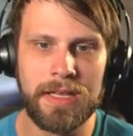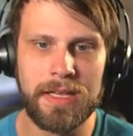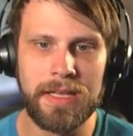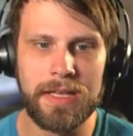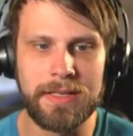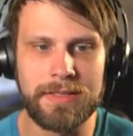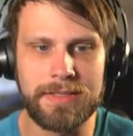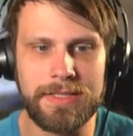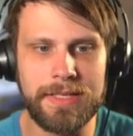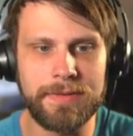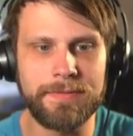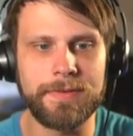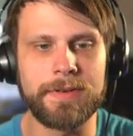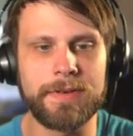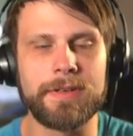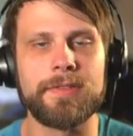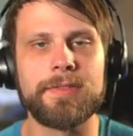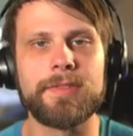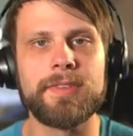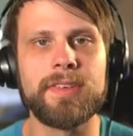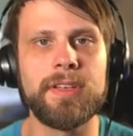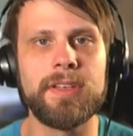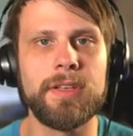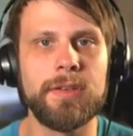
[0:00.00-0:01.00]
different
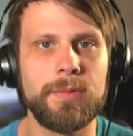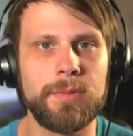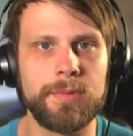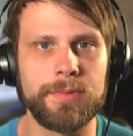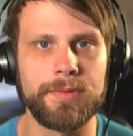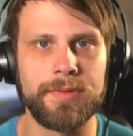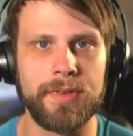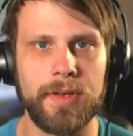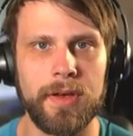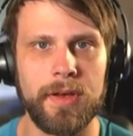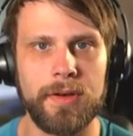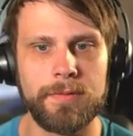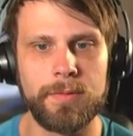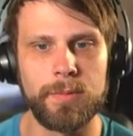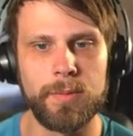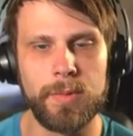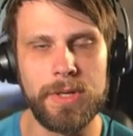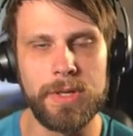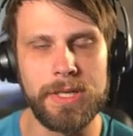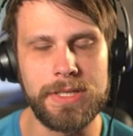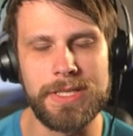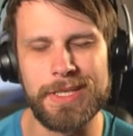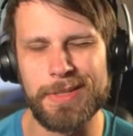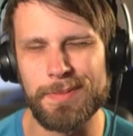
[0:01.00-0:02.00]
skews of
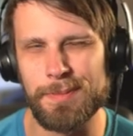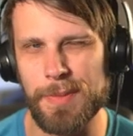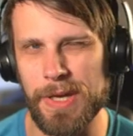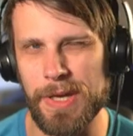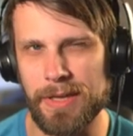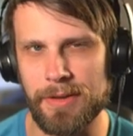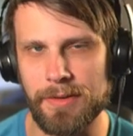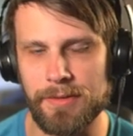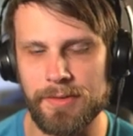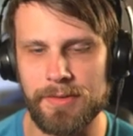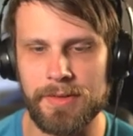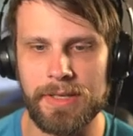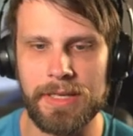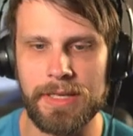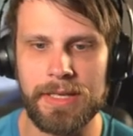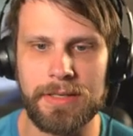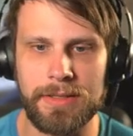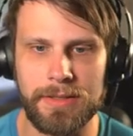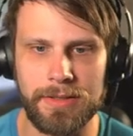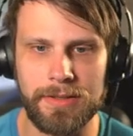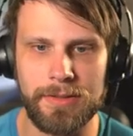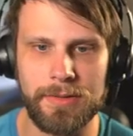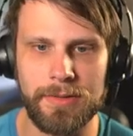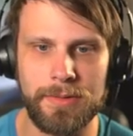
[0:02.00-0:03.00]
which spells
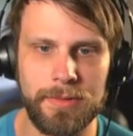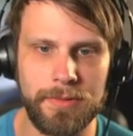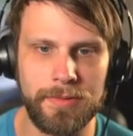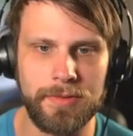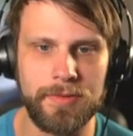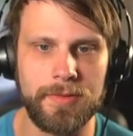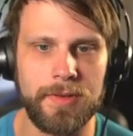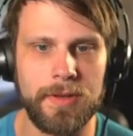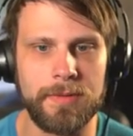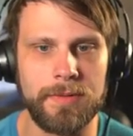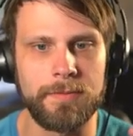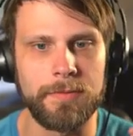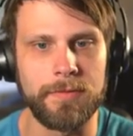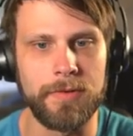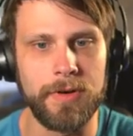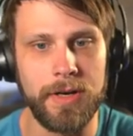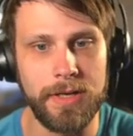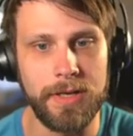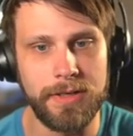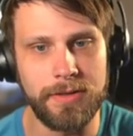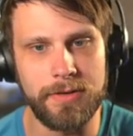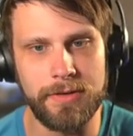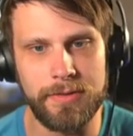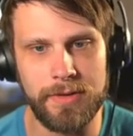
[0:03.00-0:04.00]
get used. Some
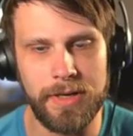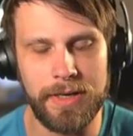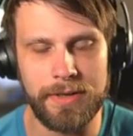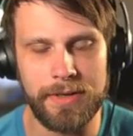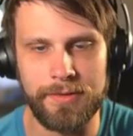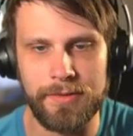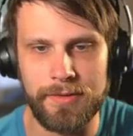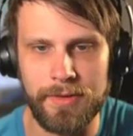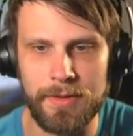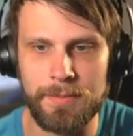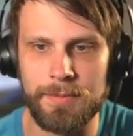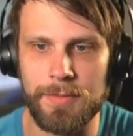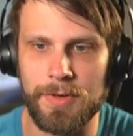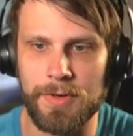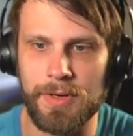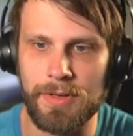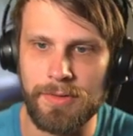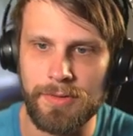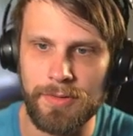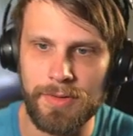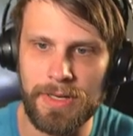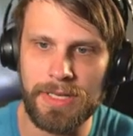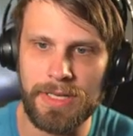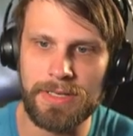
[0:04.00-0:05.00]
run Duress, some run
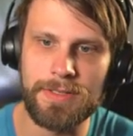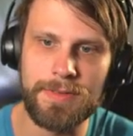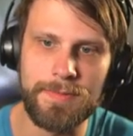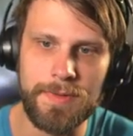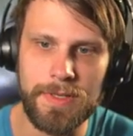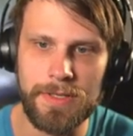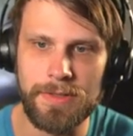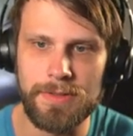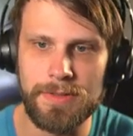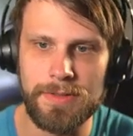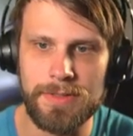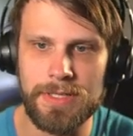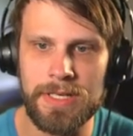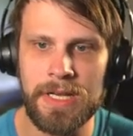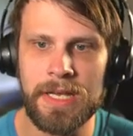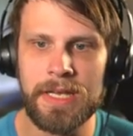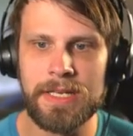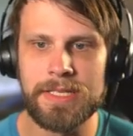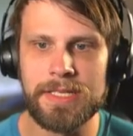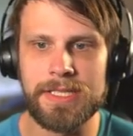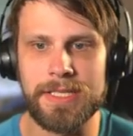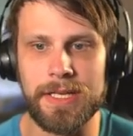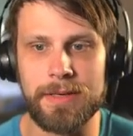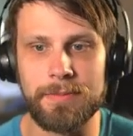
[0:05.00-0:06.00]
Dredge fuse,
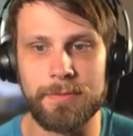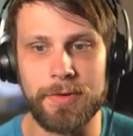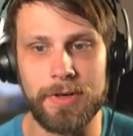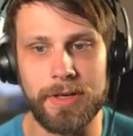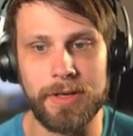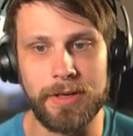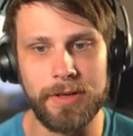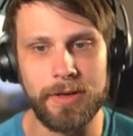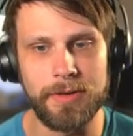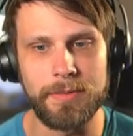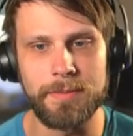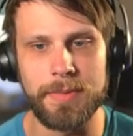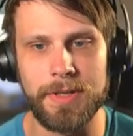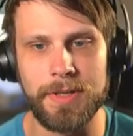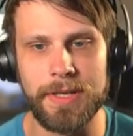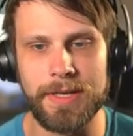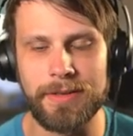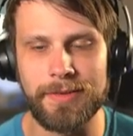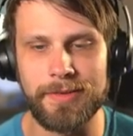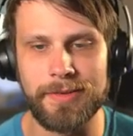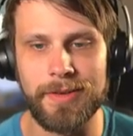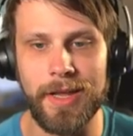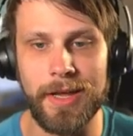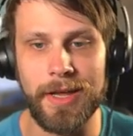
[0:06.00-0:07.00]
some run Go
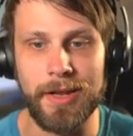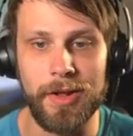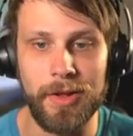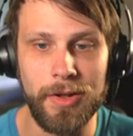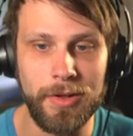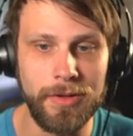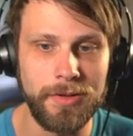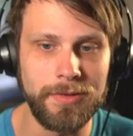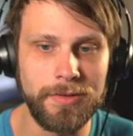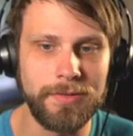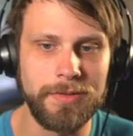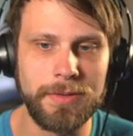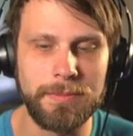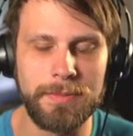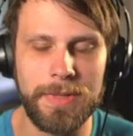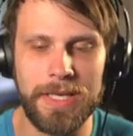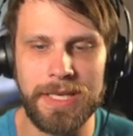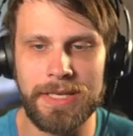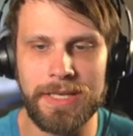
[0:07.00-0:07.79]
Blanks, not all of them.